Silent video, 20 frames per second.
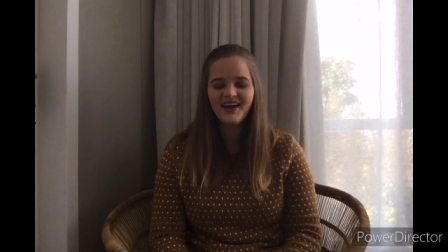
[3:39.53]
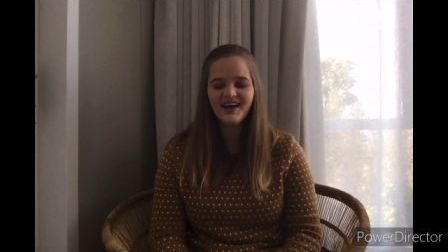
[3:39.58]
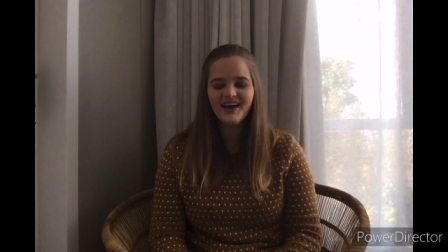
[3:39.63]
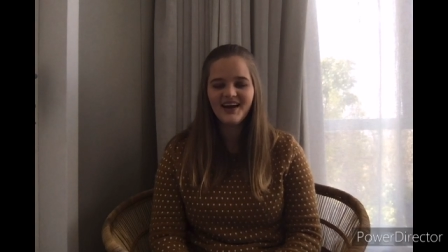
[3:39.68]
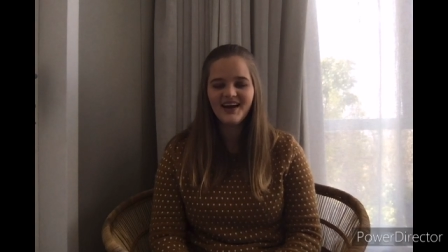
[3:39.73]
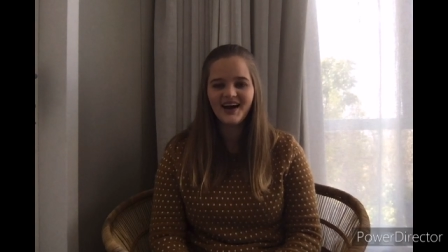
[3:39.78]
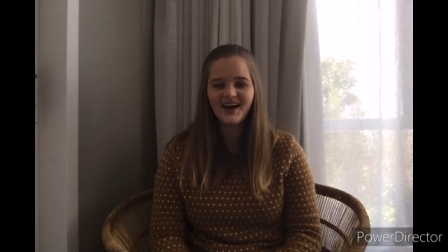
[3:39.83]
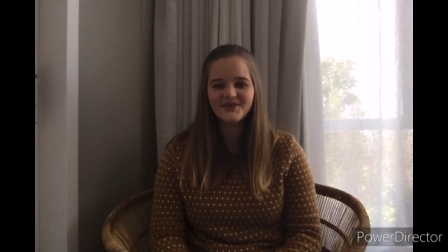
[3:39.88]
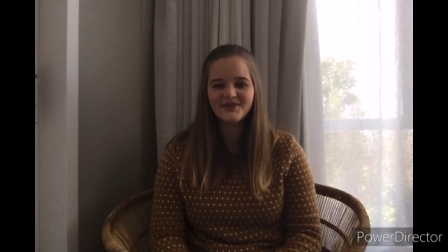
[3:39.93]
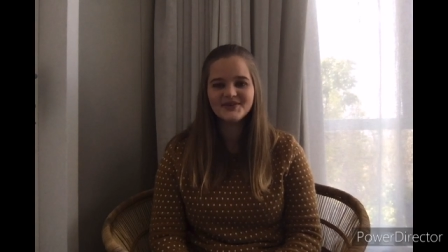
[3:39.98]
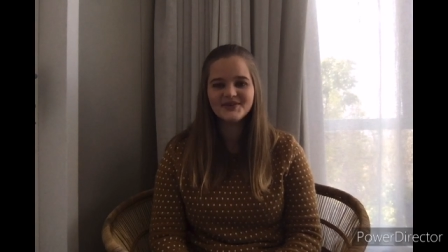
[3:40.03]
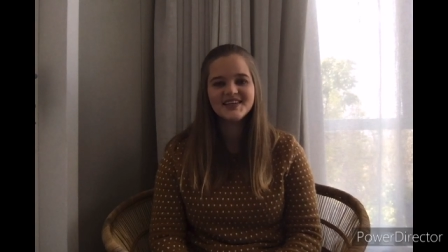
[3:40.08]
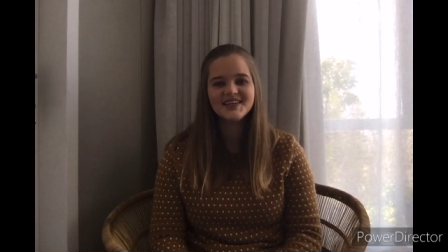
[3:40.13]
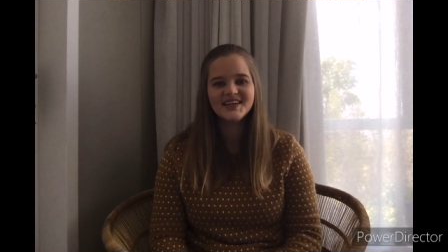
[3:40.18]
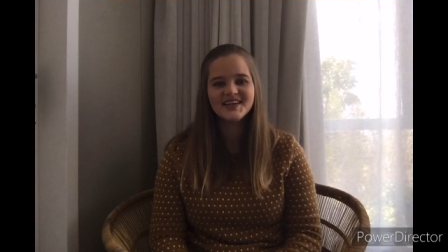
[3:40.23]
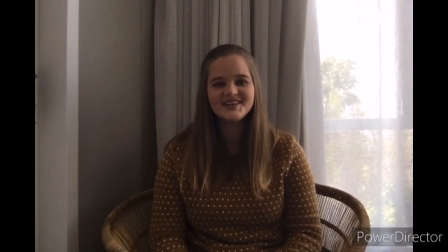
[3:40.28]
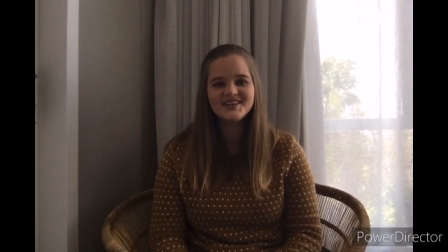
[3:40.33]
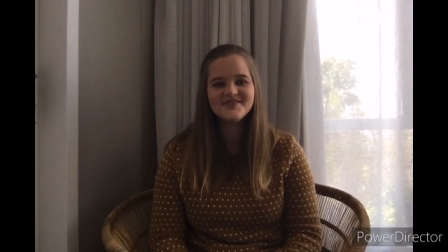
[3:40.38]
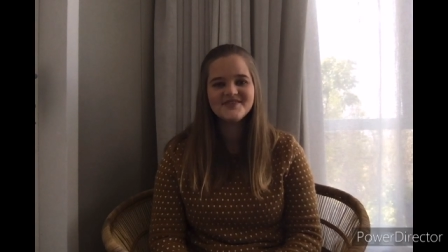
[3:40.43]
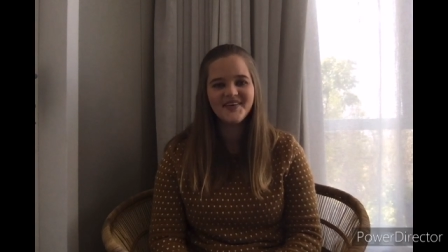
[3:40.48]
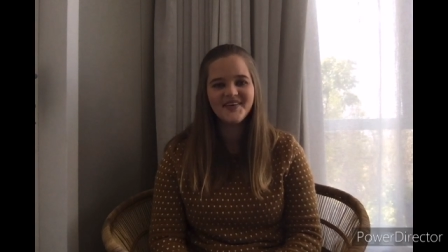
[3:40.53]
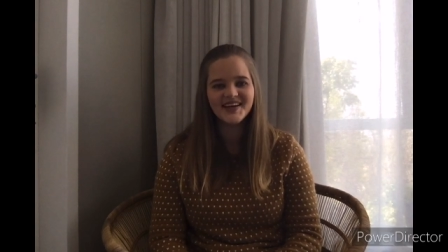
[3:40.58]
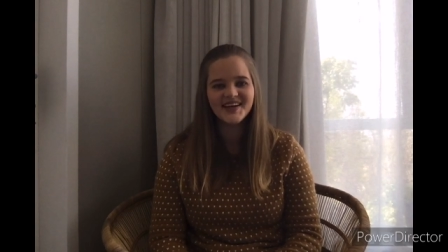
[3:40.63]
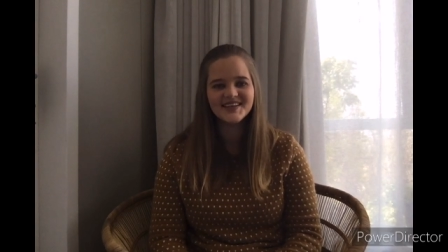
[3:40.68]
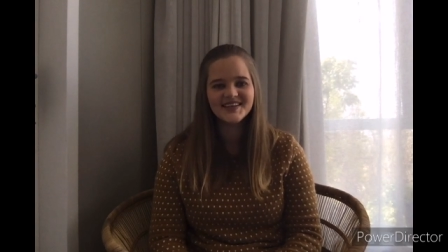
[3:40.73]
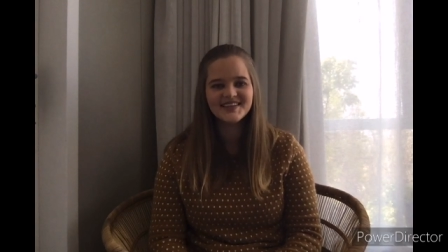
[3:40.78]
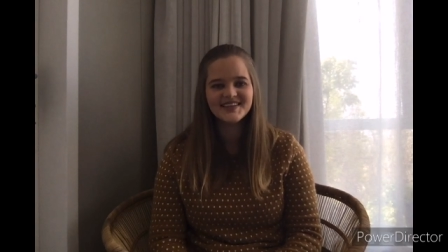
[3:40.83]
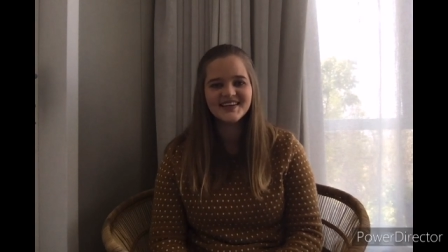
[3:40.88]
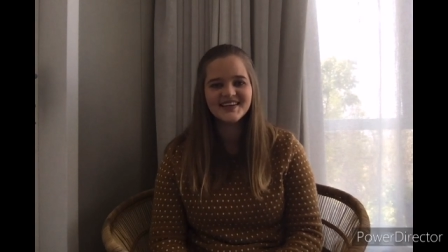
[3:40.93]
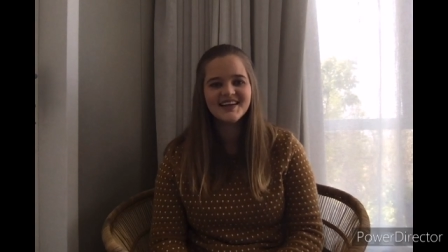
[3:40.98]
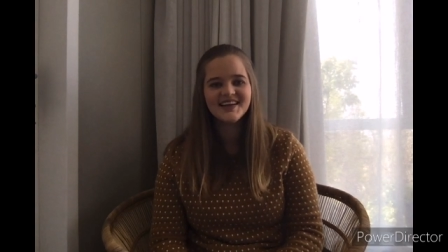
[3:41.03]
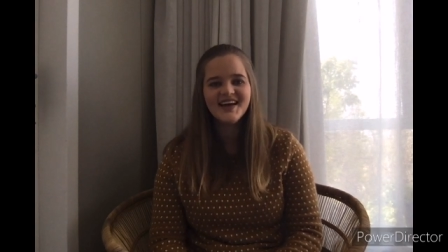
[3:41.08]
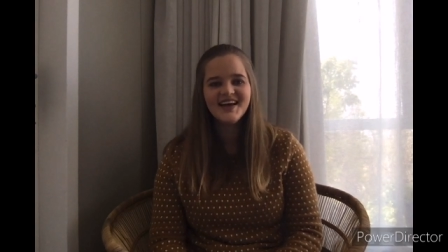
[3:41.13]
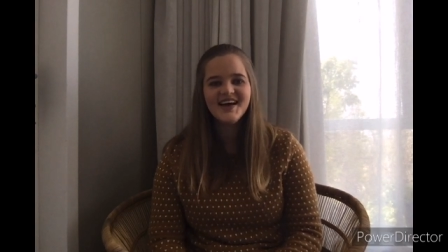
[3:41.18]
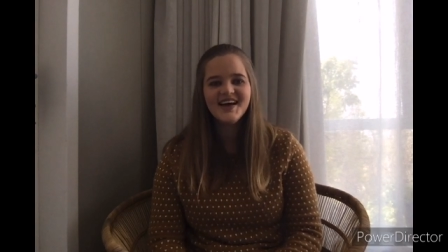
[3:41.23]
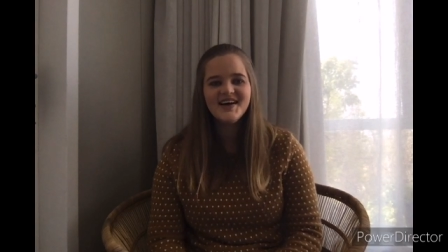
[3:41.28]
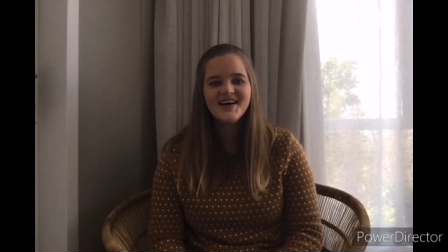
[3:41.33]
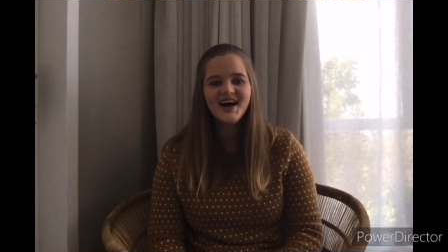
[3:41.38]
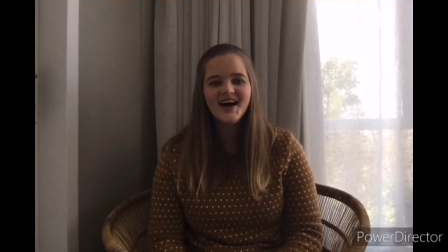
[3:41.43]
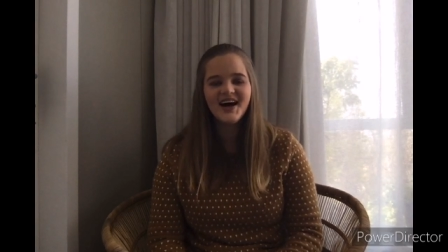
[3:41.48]
I was here to do medicine.
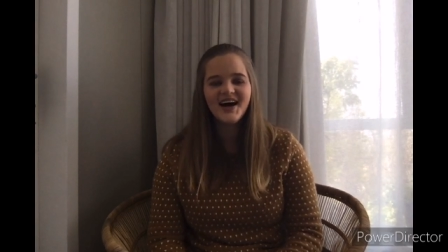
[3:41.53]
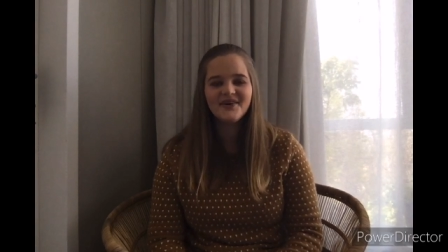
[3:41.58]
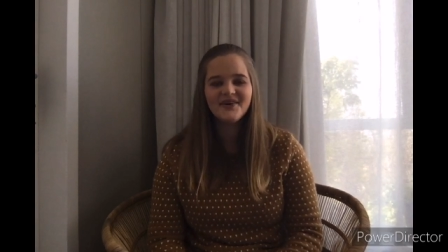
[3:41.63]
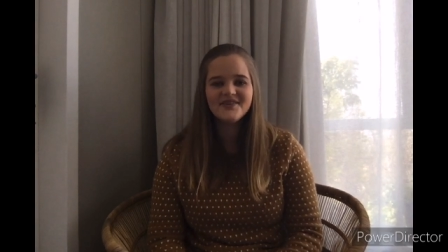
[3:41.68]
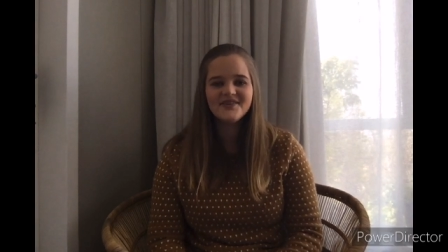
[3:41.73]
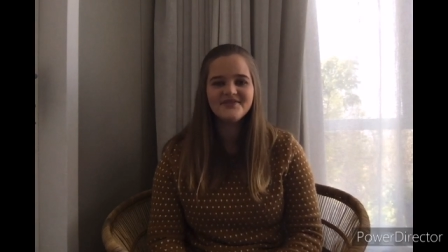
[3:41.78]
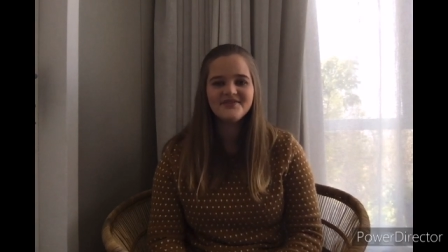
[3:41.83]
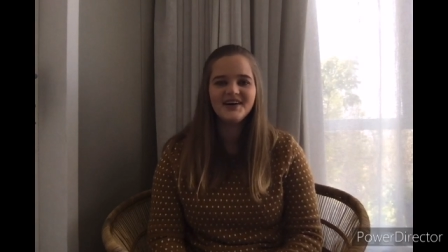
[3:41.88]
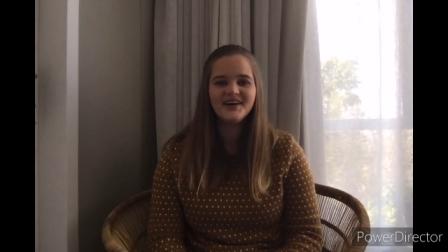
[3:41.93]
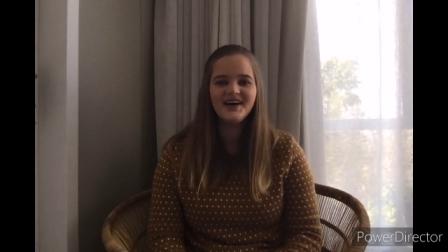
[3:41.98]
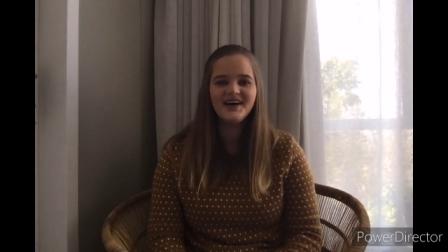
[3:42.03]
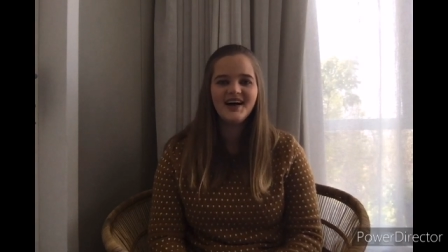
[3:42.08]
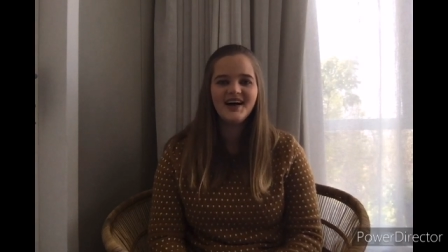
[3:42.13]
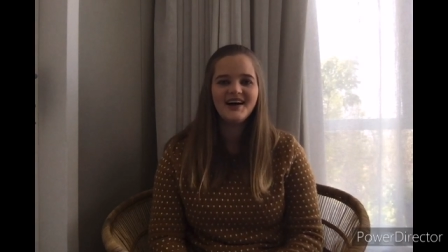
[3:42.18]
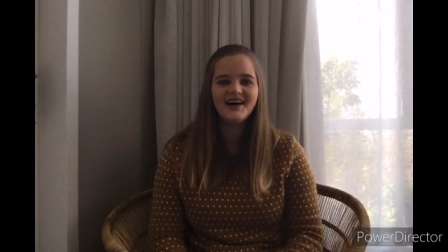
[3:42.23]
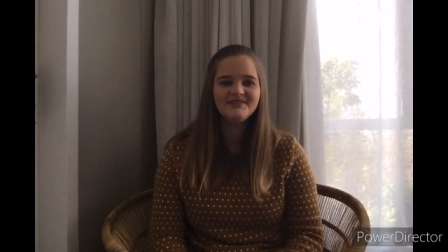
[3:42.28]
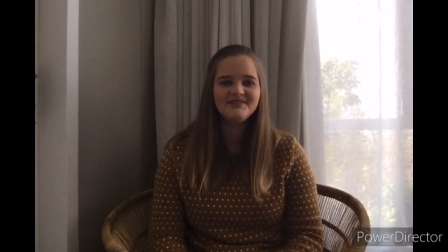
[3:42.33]
However,